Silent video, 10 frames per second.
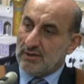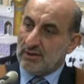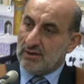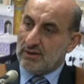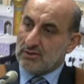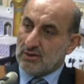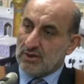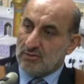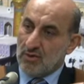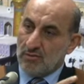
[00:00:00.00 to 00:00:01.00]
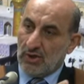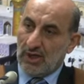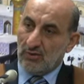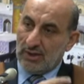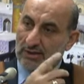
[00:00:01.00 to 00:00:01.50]
So the memory
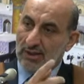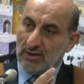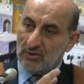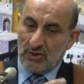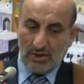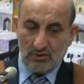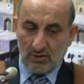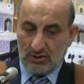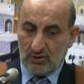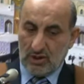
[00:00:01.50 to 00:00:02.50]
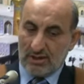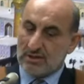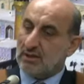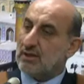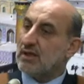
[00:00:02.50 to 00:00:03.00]
will tell you that what you
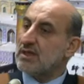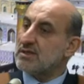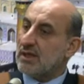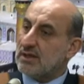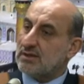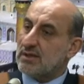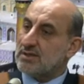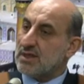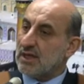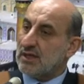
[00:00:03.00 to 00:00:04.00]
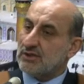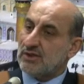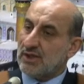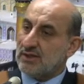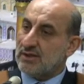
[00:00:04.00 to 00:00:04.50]
seeing is the letters and it
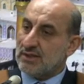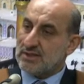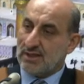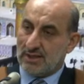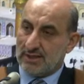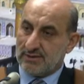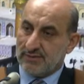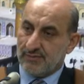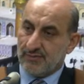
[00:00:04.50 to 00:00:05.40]
reads this and that.